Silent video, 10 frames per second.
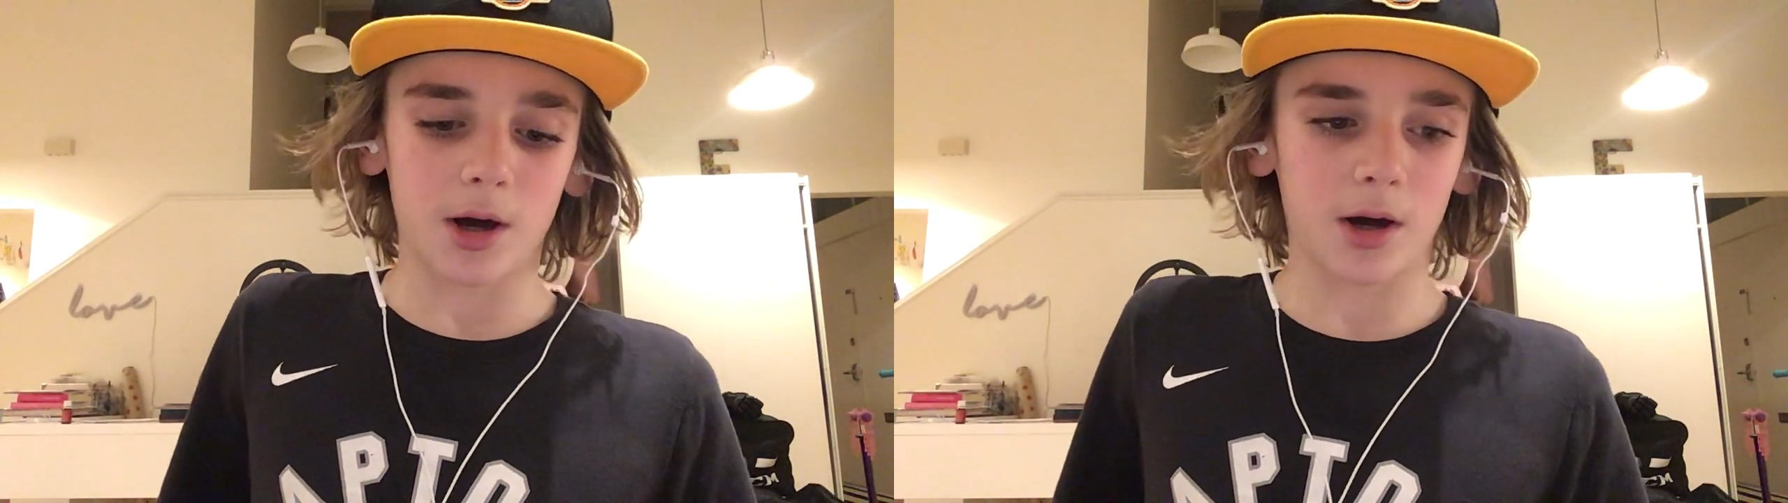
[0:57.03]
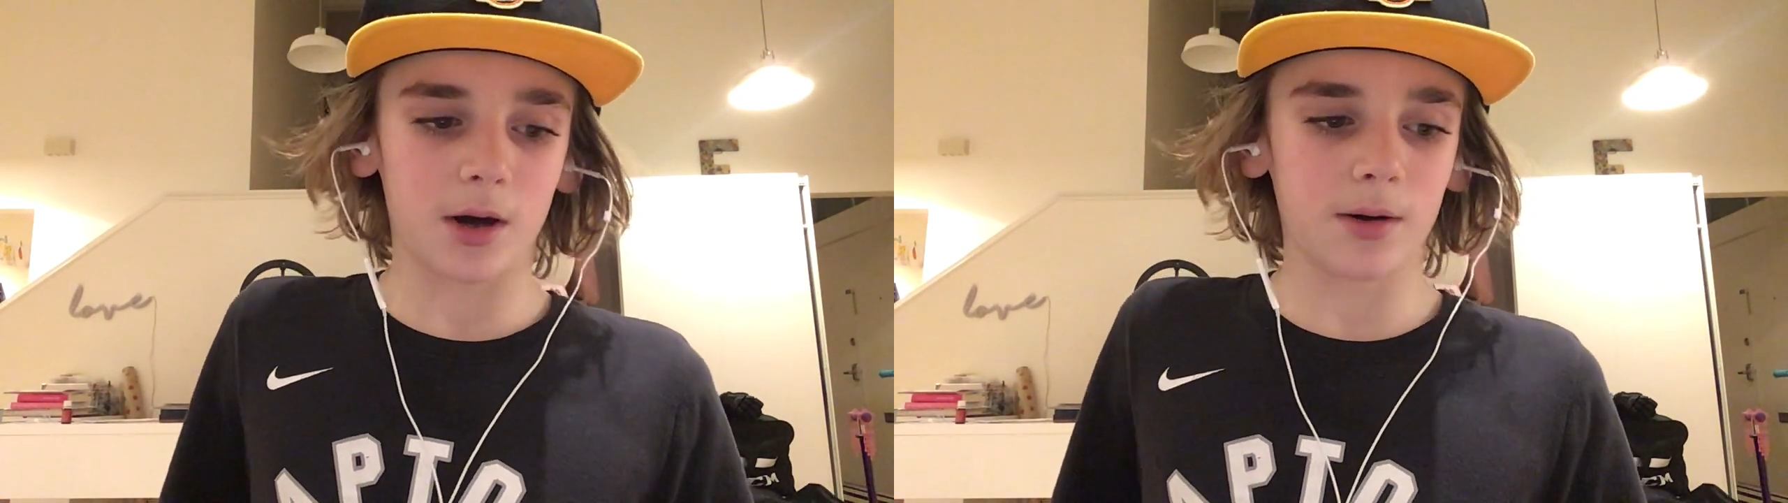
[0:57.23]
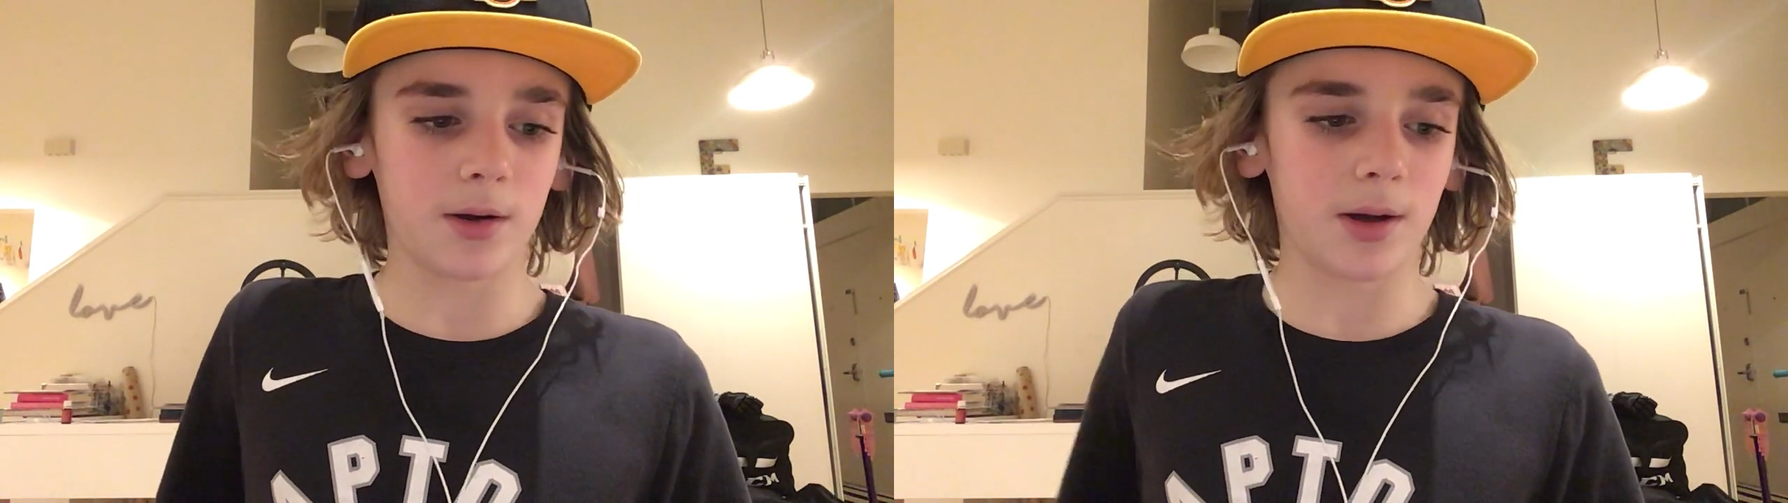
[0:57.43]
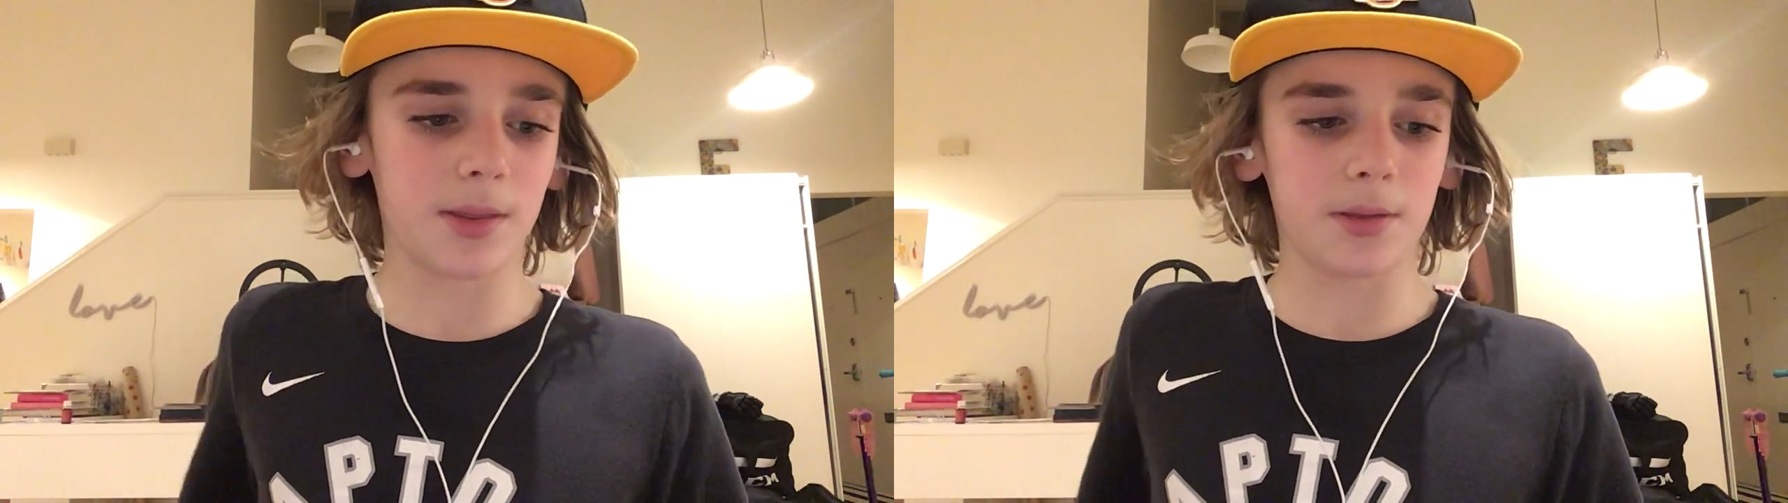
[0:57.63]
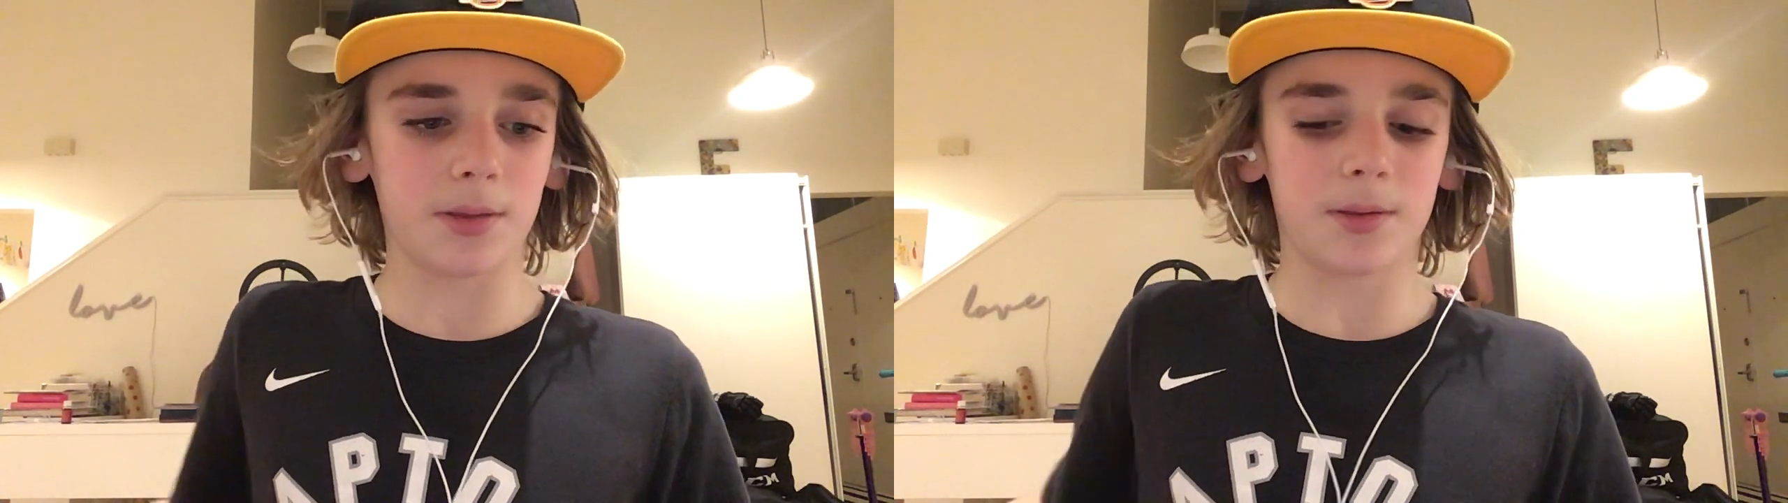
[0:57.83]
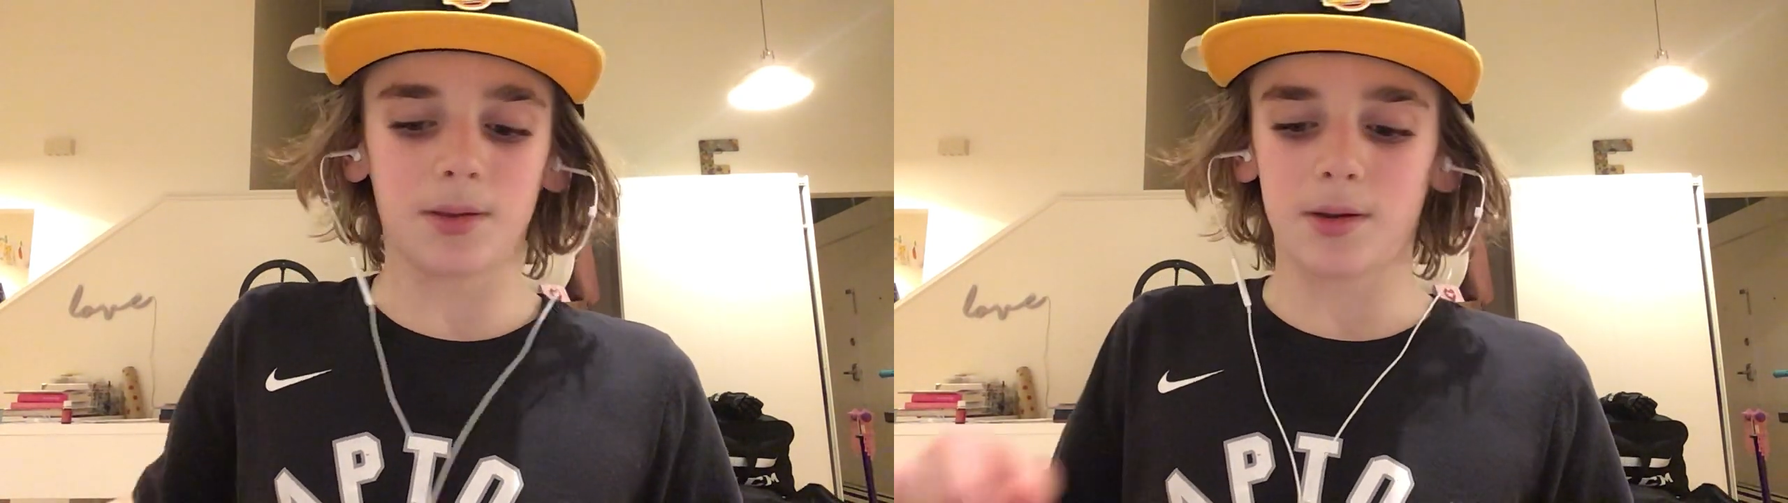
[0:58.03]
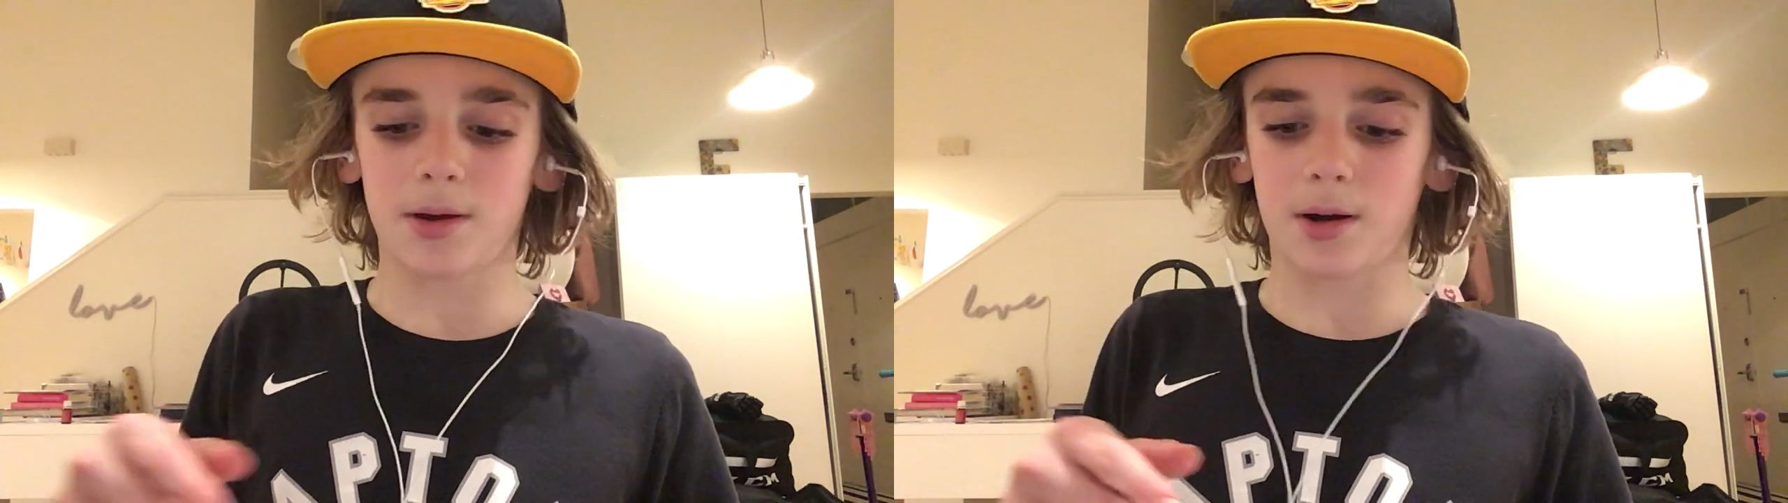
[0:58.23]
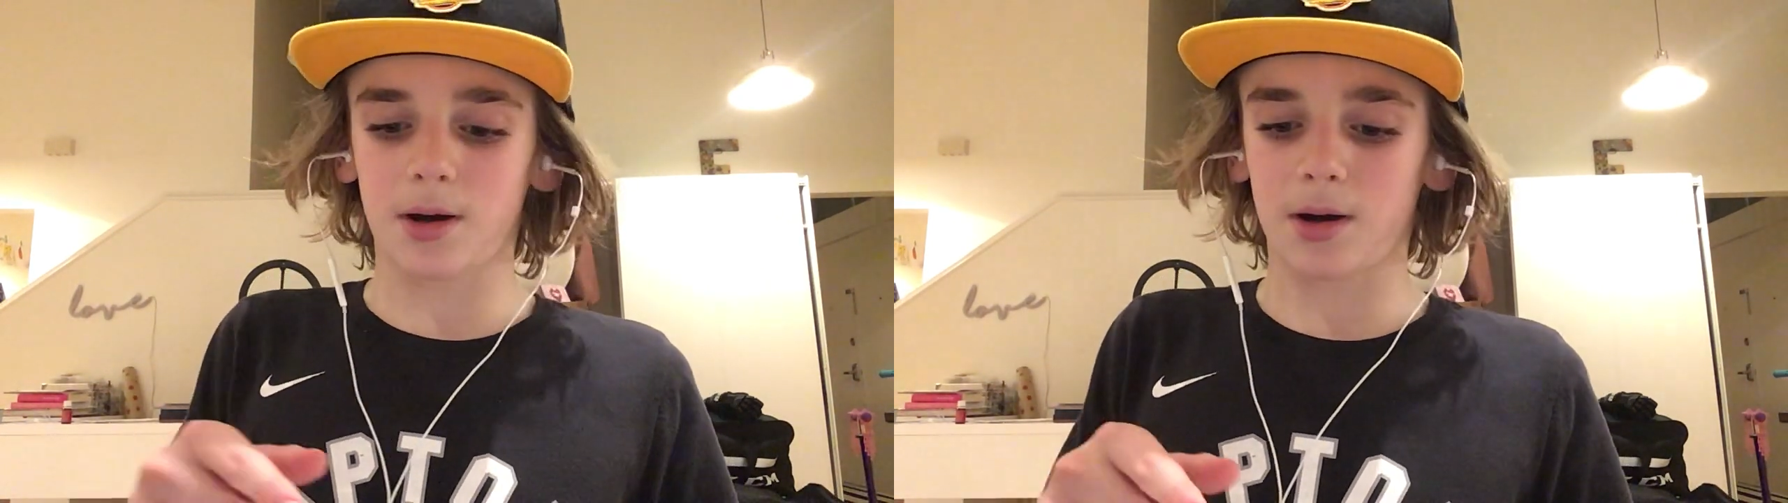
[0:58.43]
Uh, and
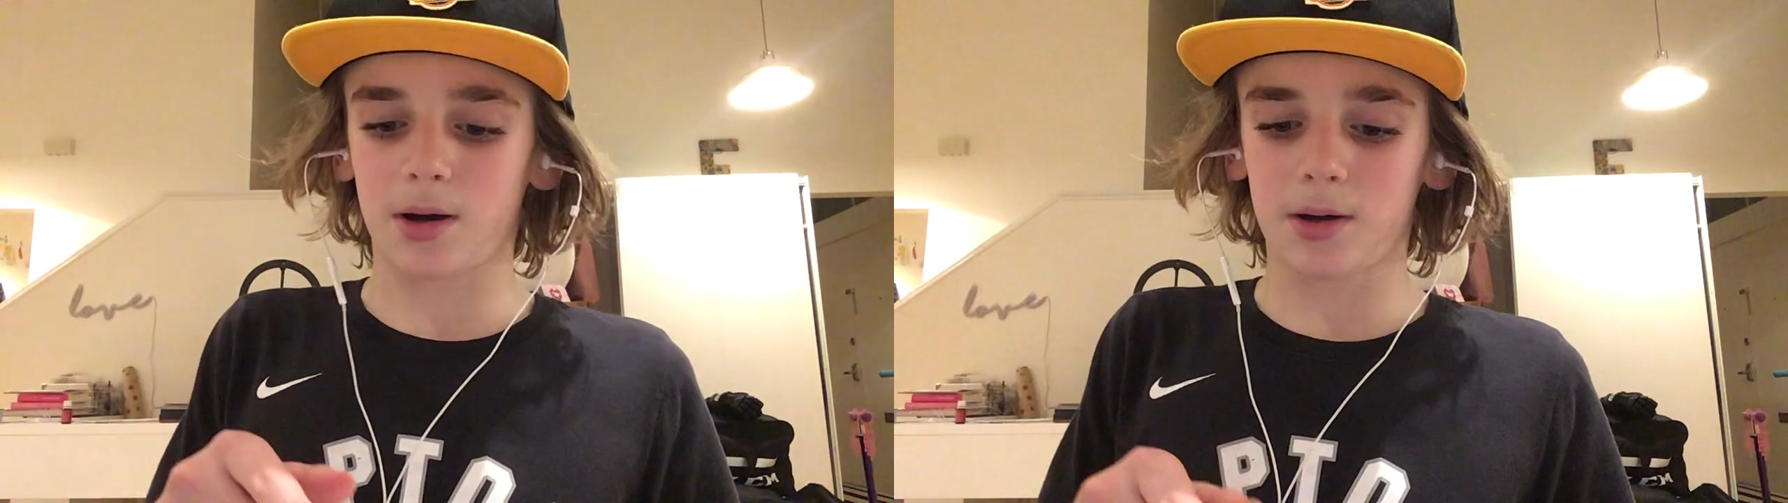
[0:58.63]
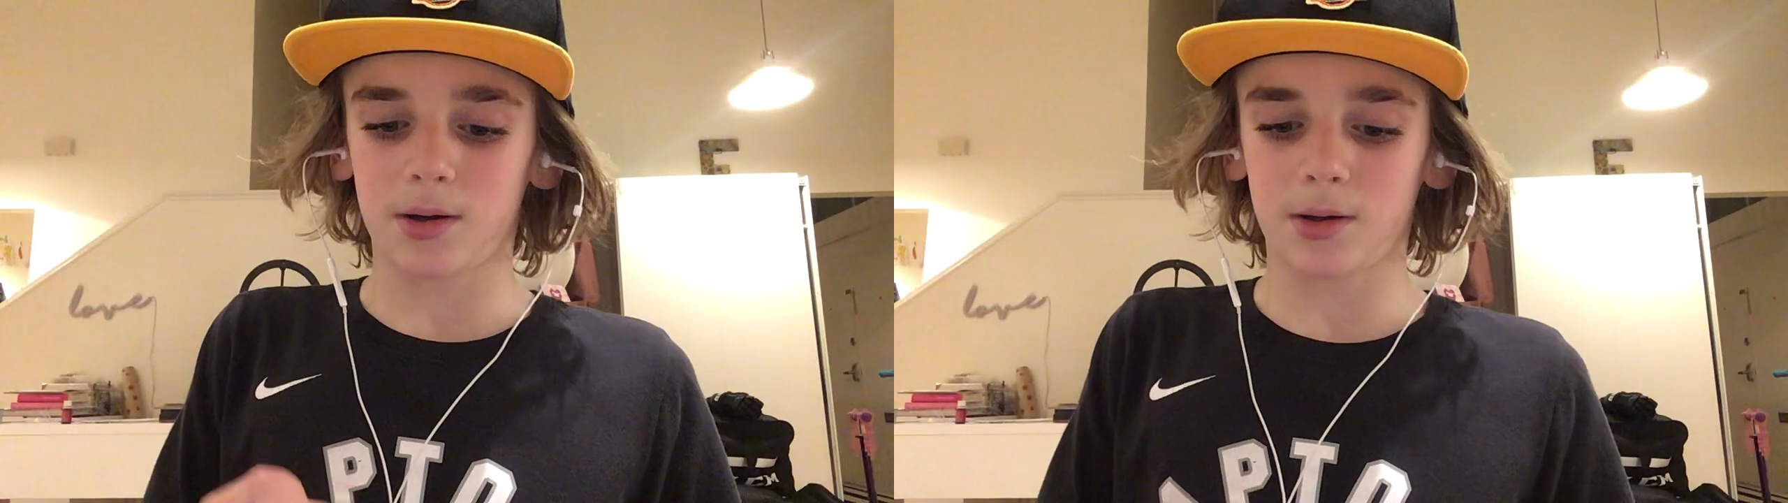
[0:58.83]
uh,